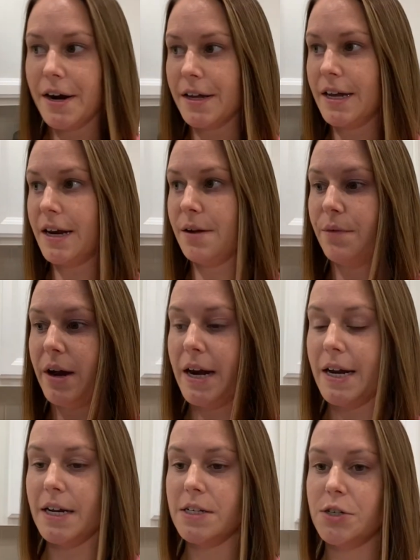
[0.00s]
getting
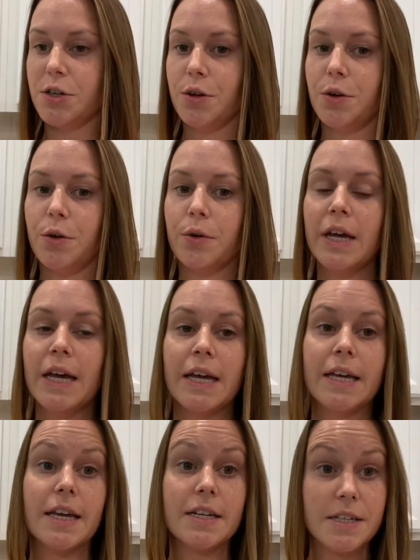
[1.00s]
ready to
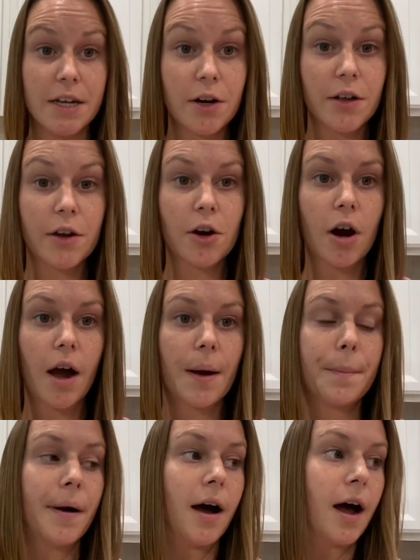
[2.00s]
get dinner in the
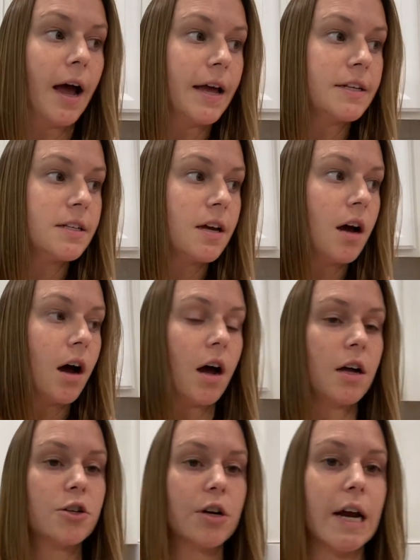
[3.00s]
crock pot.
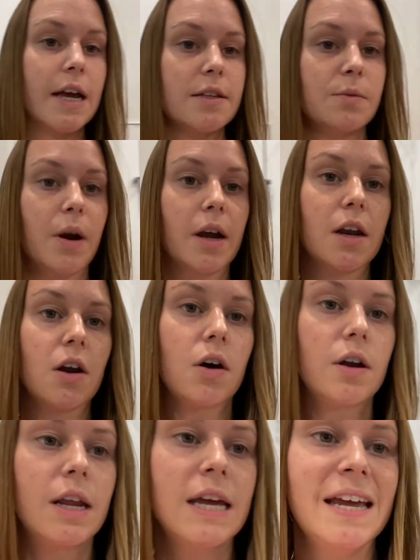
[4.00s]
Uh, Trent is working
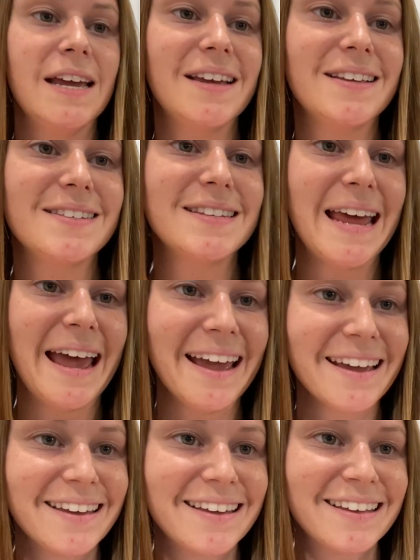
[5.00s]
on his
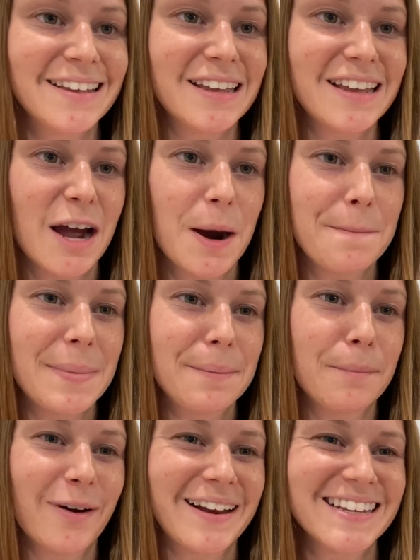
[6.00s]
snack, our
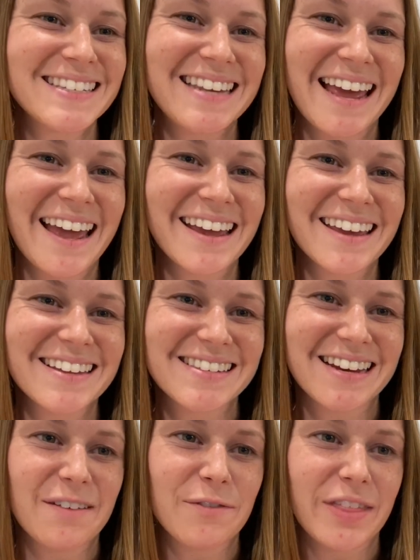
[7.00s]
mid-morning snack. It's
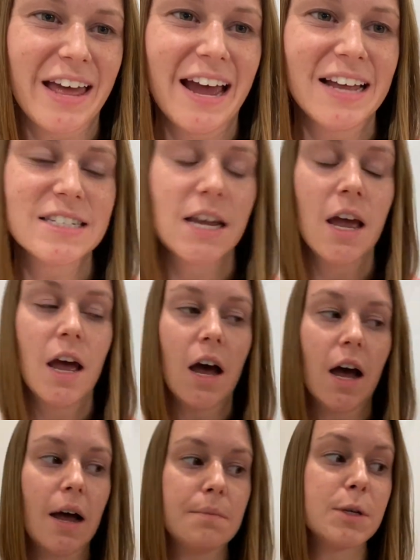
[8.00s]
time for that.
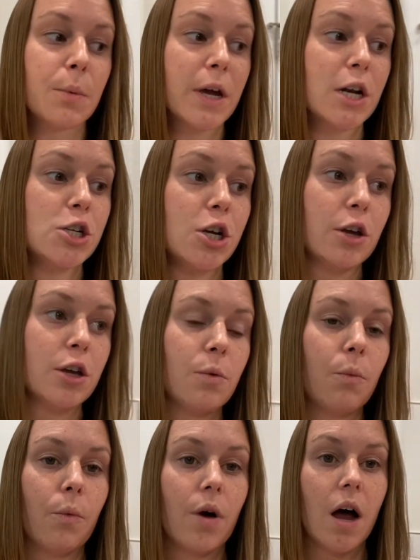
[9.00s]
Um, so we're gonna show
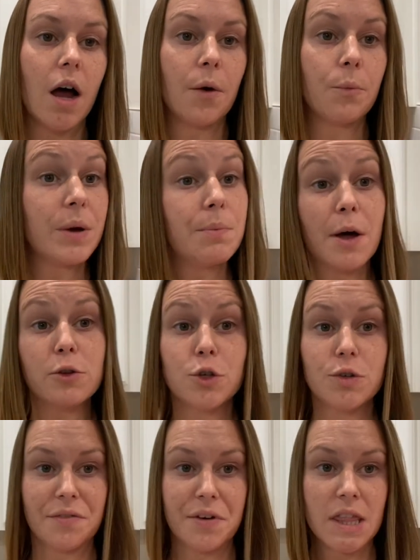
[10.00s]
you, uh, we both
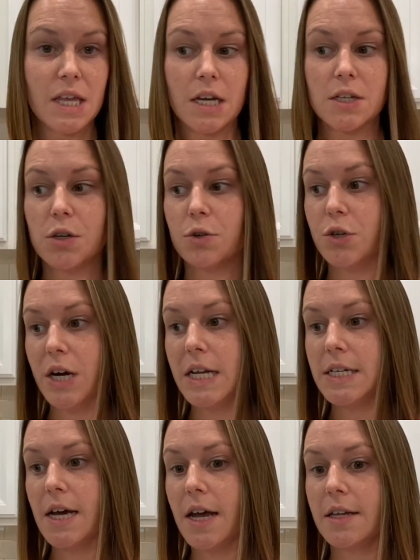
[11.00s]
do different things. So
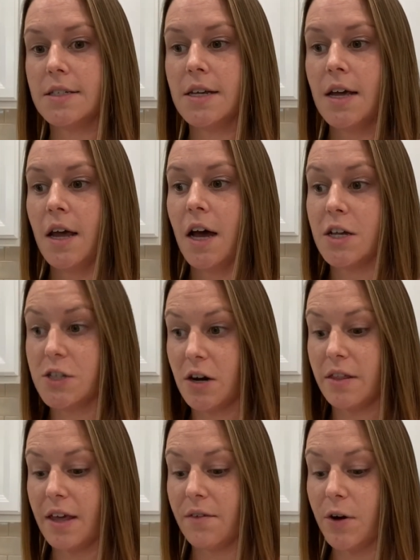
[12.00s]
Trent does a
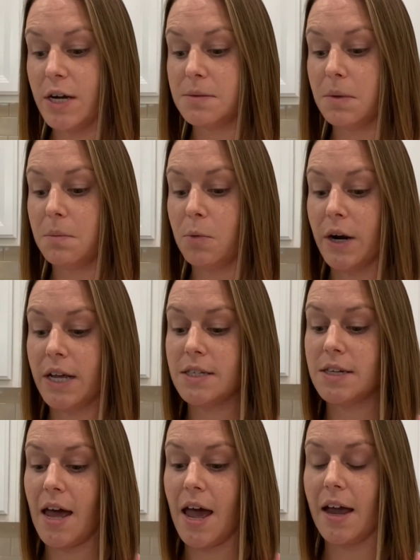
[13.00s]
certain thing for his mid-morning
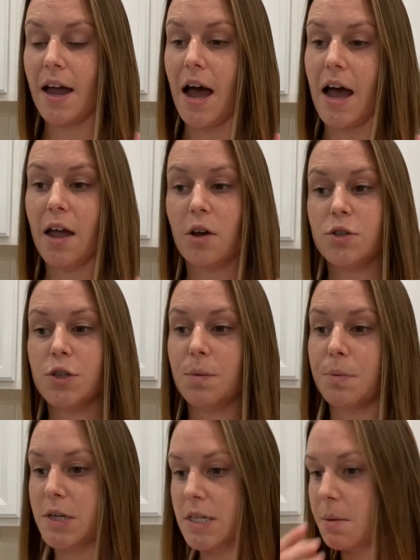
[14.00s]
snack. I go
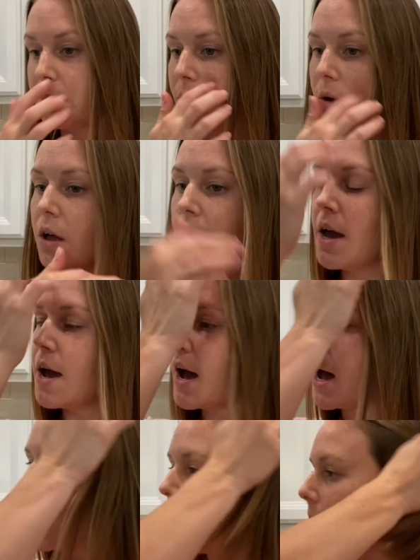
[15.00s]
super simple.
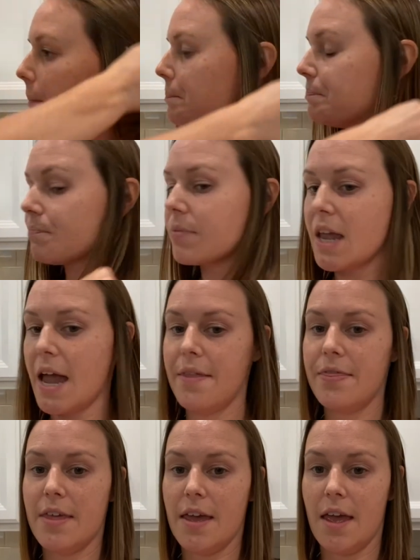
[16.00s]
Um,
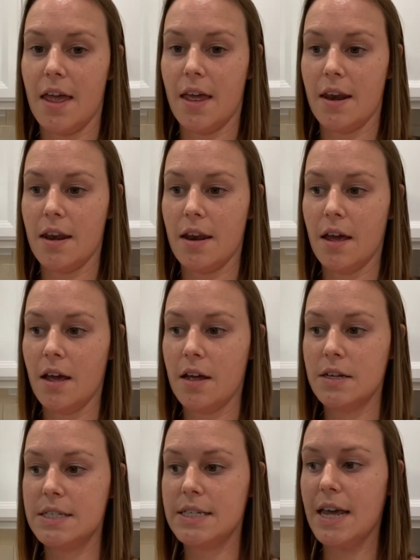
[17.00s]
and then
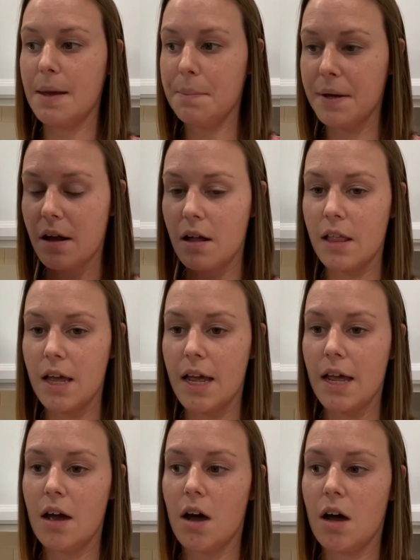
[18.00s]

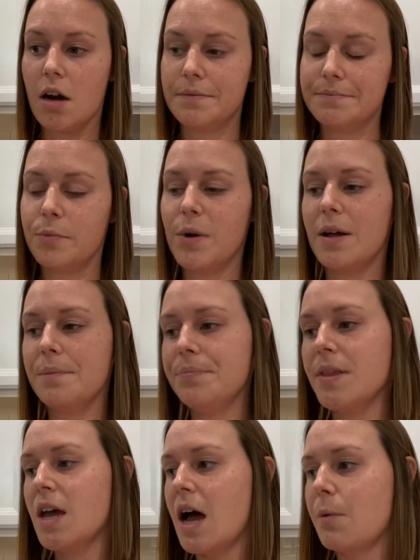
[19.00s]
typically on, well,
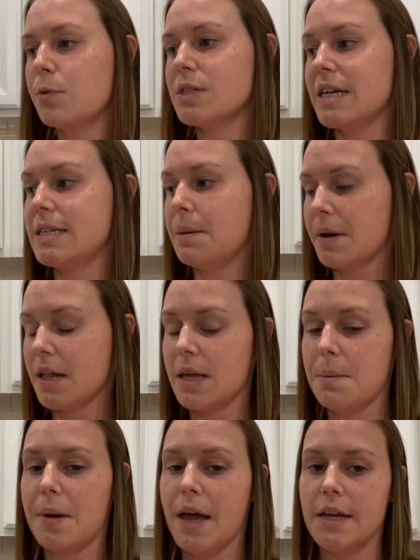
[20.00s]
I won't say
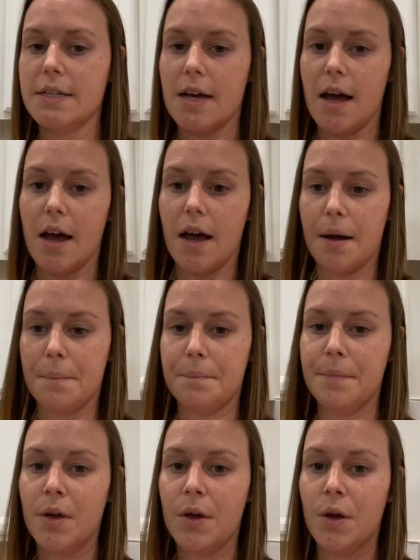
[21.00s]
typically, but um,
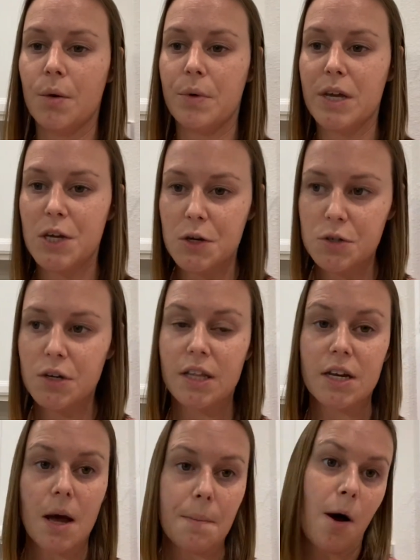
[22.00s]
we
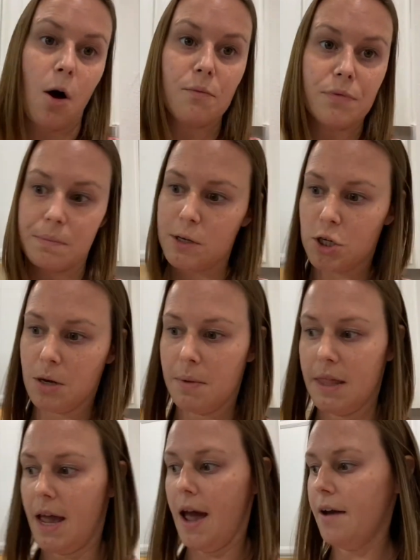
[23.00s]
usually come home from the gym in
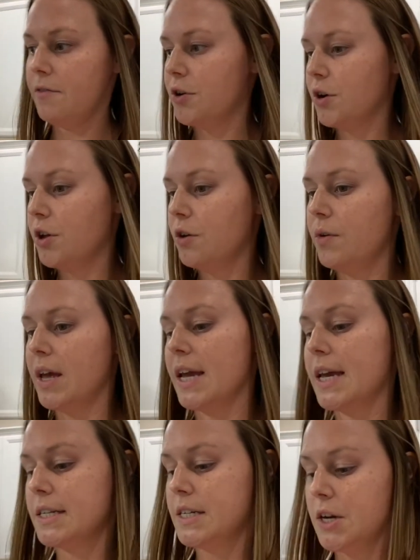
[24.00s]
the afternoon and
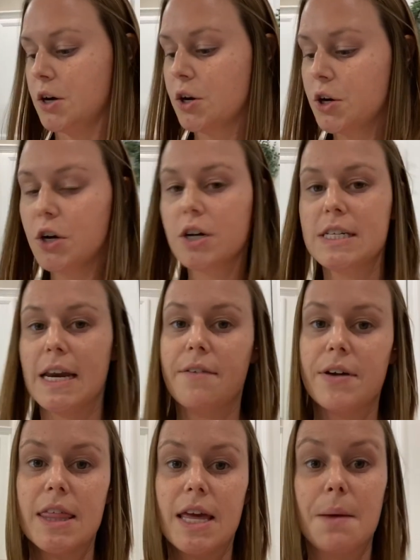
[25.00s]
get dinner cooked and
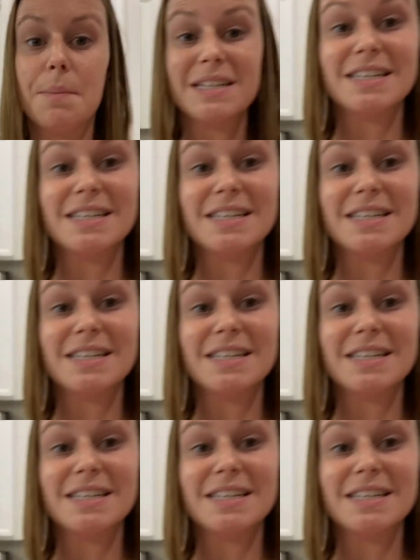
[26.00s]
everything, but